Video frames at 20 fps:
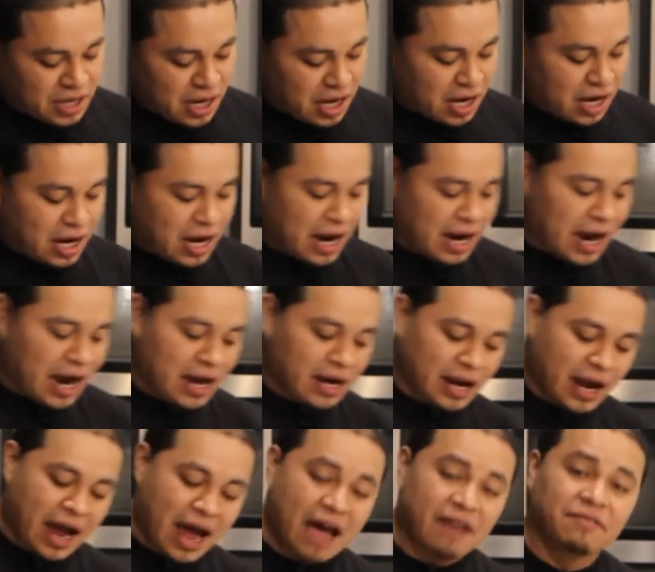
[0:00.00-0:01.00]
I
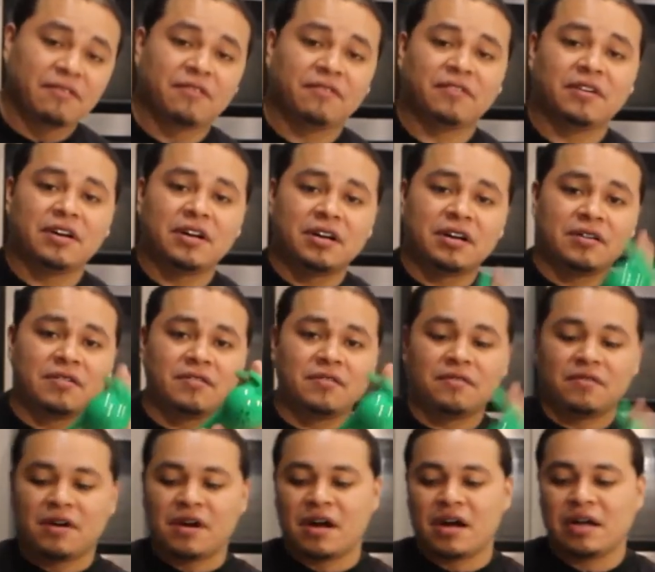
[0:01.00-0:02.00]
got half of a
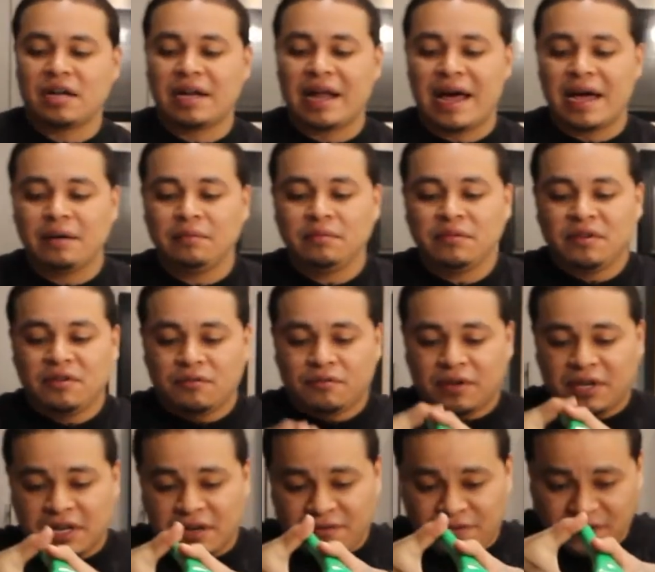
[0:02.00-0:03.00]
lime.
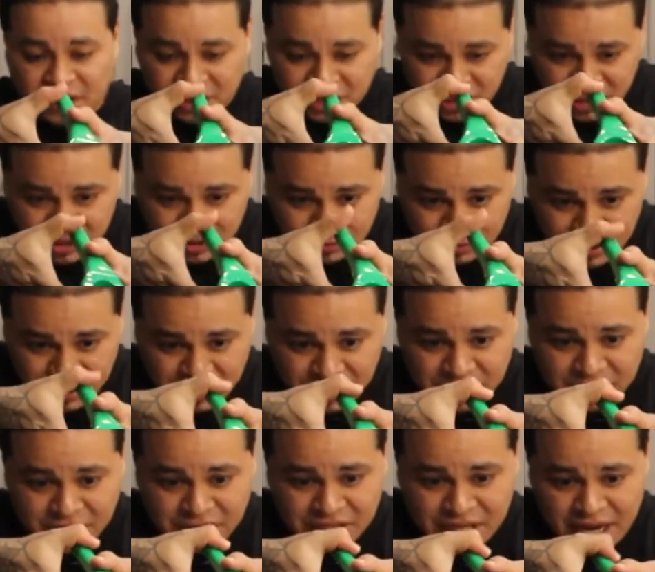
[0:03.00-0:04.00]
We're gonna freshly squeeze
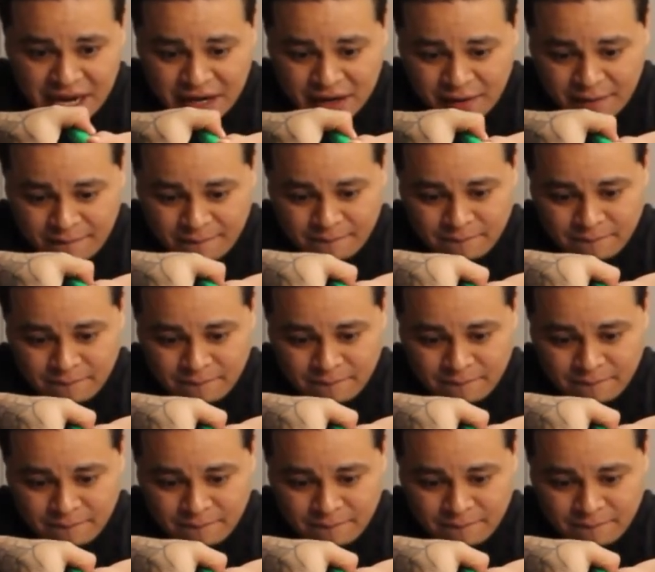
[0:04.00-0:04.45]
it inside.